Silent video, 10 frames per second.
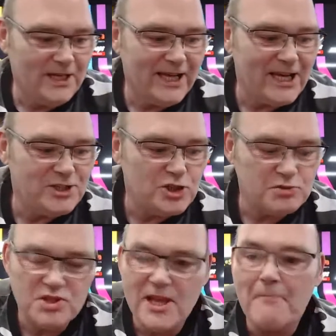Get in touch
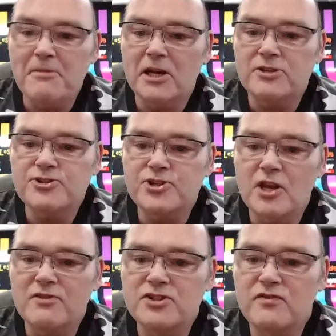with the ambulance
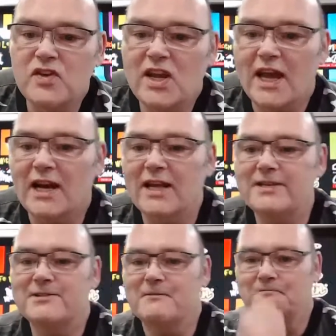service if you can,
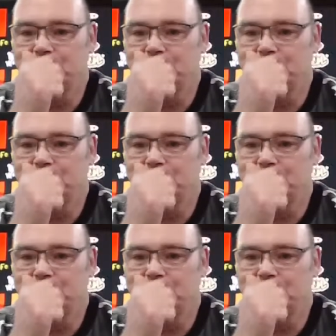Les.